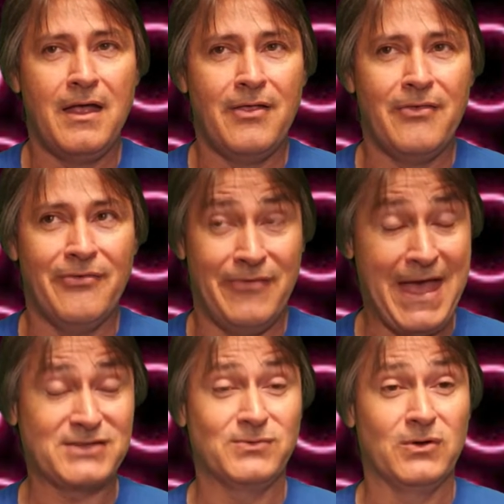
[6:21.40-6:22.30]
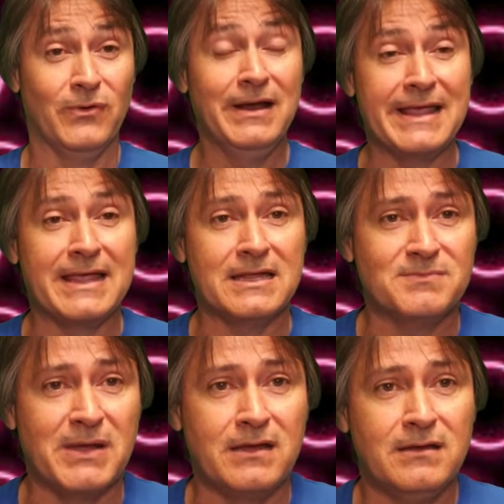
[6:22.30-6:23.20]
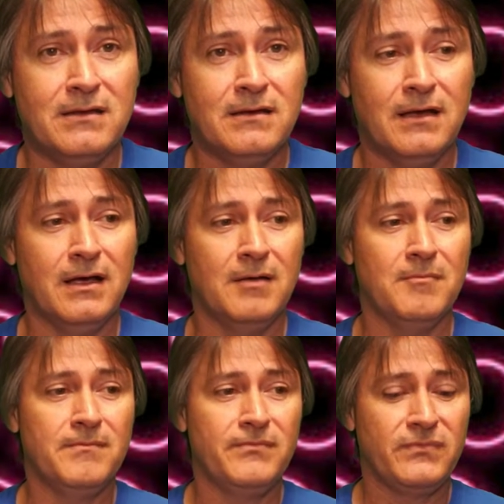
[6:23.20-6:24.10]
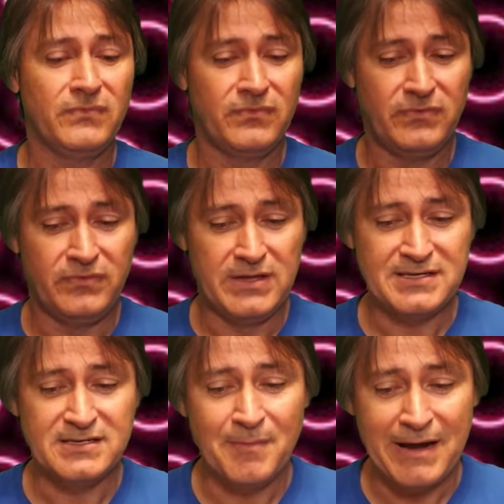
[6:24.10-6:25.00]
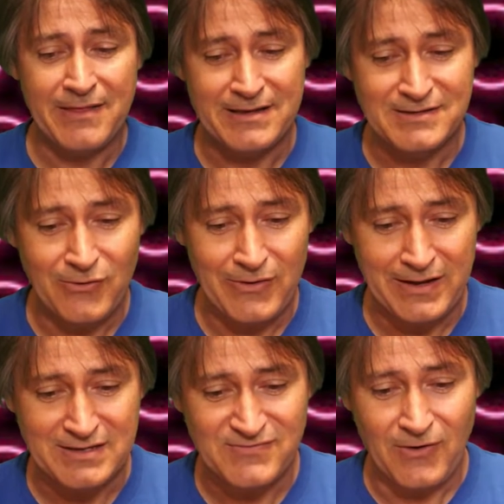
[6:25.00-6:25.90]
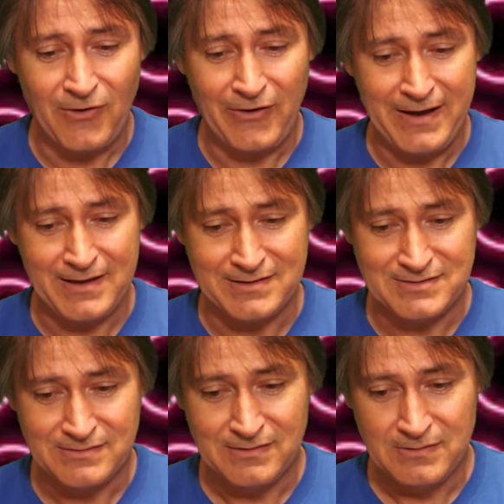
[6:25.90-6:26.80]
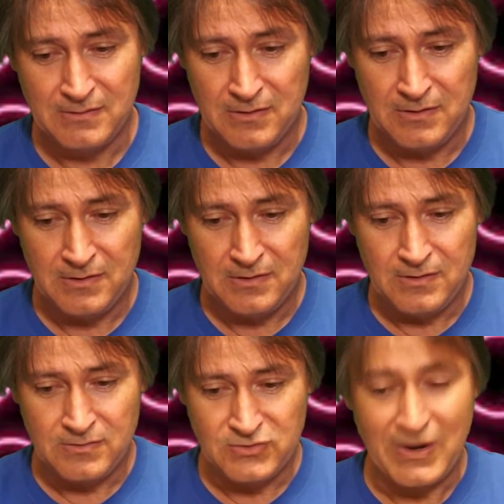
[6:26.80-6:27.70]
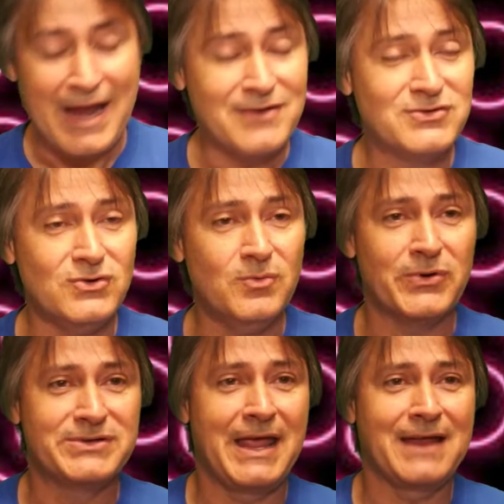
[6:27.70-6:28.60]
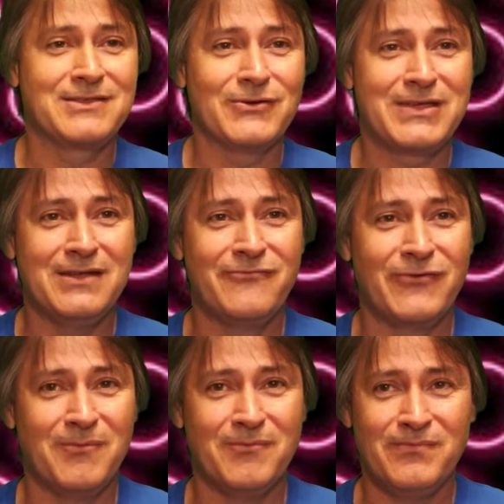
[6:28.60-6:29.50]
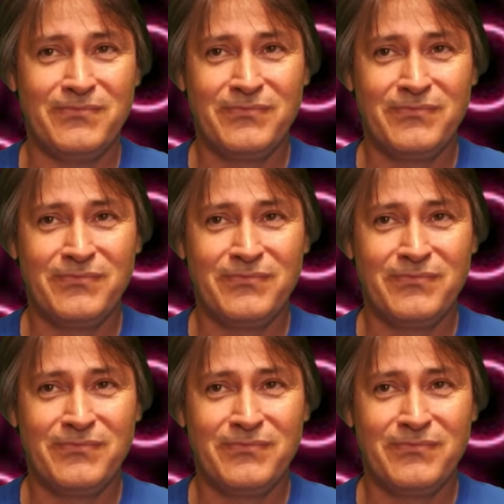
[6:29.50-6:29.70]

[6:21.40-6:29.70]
That's what really gets me. This is somebody that is going as far as trying to protect their kid from